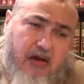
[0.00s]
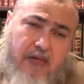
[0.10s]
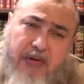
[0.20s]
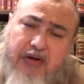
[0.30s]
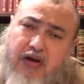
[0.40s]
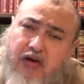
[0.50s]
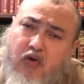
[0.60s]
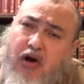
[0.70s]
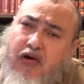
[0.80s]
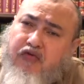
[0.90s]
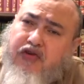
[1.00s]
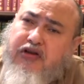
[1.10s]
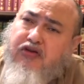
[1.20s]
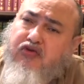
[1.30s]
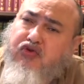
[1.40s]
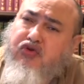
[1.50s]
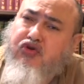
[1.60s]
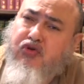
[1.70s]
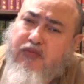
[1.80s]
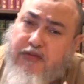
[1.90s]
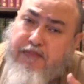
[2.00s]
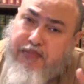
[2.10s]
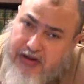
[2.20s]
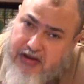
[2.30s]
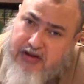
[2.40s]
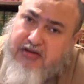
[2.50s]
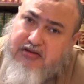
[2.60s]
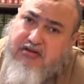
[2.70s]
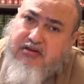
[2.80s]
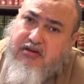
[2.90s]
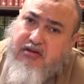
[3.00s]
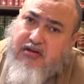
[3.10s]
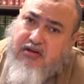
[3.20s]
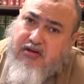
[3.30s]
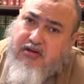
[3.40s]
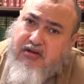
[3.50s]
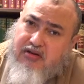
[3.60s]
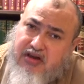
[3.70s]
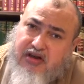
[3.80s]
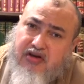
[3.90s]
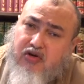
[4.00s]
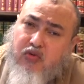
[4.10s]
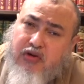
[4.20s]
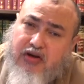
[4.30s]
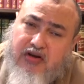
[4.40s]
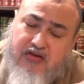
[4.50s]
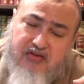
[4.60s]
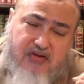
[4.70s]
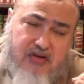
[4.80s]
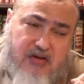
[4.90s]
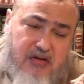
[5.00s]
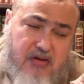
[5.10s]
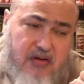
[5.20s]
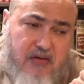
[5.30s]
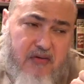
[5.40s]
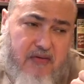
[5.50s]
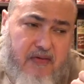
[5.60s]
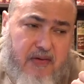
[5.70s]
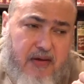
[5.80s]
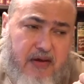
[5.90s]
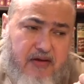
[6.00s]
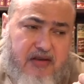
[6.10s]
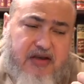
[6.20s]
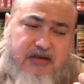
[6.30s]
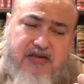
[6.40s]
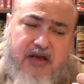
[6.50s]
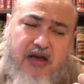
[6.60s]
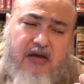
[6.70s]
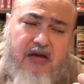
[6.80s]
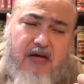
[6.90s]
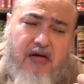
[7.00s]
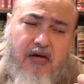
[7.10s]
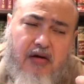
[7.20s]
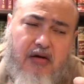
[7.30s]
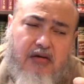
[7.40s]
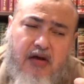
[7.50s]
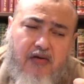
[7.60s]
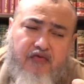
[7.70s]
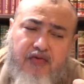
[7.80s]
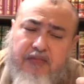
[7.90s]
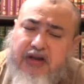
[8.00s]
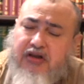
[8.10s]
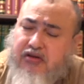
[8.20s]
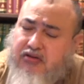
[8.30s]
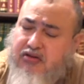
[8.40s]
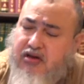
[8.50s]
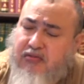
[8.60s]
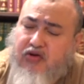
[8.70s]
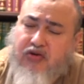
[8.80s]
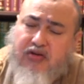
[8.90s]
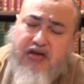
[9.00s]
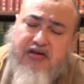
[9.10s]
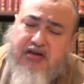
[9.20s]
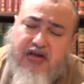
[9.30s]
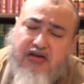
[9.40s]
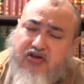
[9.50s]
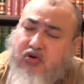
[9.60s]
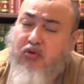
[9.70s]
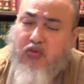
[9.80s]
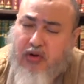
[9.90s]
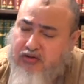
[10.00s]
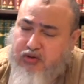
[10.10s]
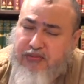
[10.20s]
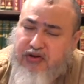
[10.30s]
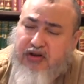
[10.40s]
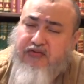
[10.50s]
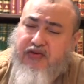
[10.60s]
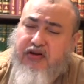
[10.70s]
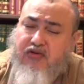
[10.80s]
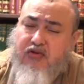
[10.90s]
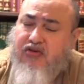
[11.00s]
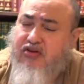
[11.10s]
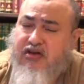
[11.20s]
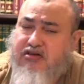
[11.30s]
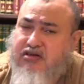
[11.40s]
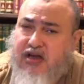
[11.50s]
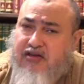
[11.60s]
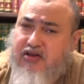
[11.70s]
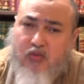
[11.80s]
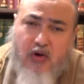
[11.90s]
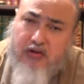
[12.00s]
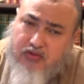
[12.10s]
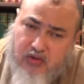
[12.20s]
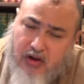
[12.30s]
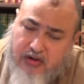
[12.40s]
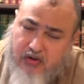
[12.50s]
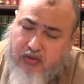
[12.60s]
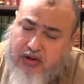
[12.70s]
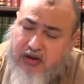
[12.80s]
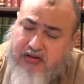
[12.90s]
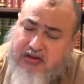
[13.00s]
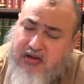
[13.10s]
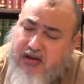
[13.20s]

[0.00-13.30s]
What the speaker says: but how often do human beings deal with things that are not familiar to them, or things that they don't want to believe in, or things that they want to argue against